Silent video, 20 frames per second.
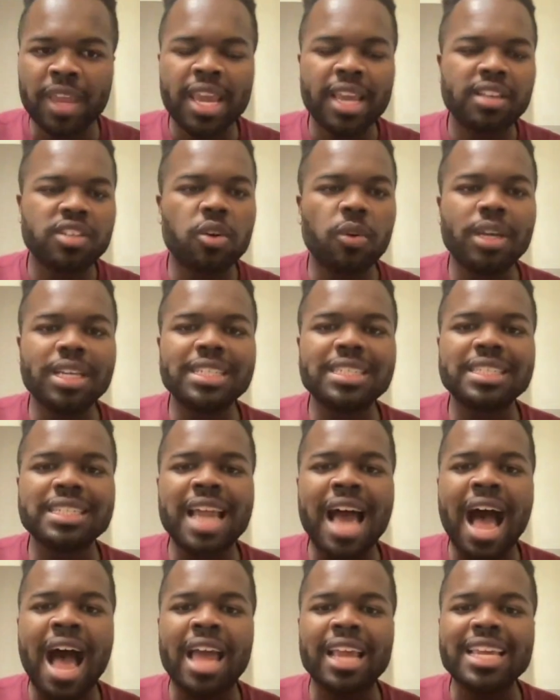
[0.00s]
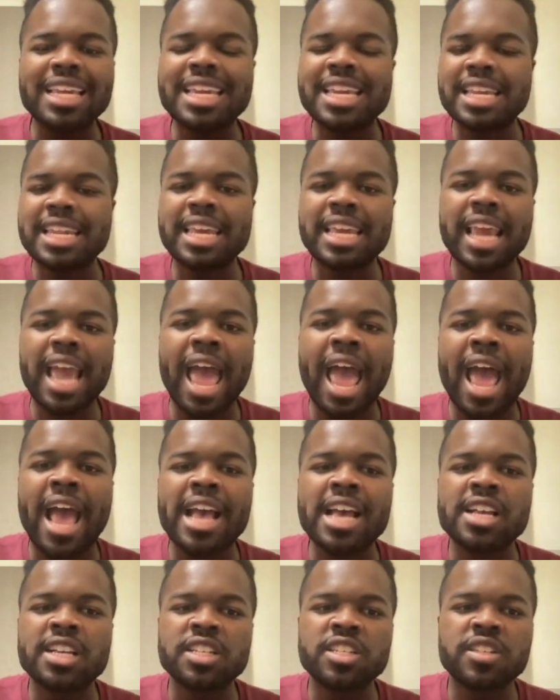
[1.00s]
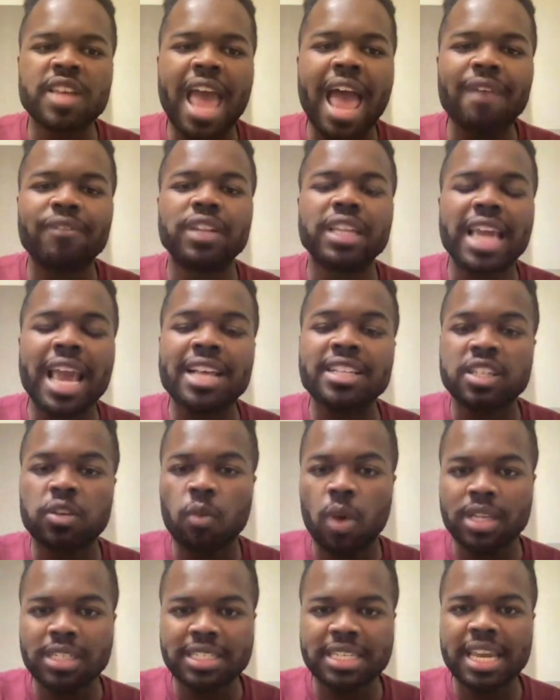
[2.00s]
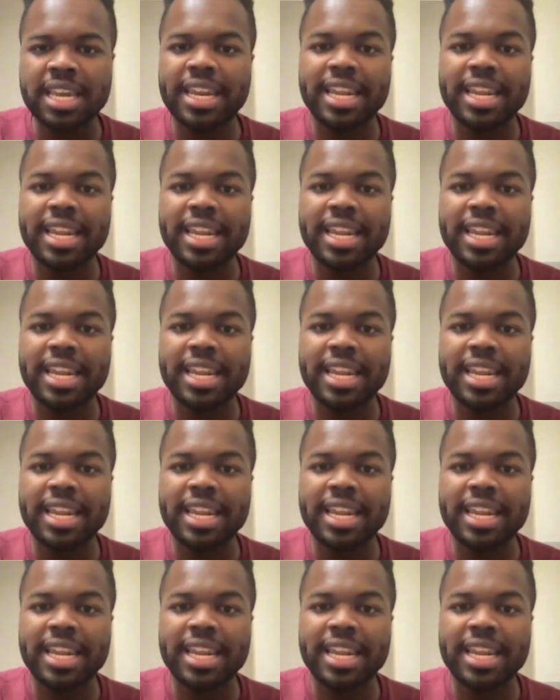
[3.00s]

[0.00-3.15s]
So he's not eating as heavily as he once did,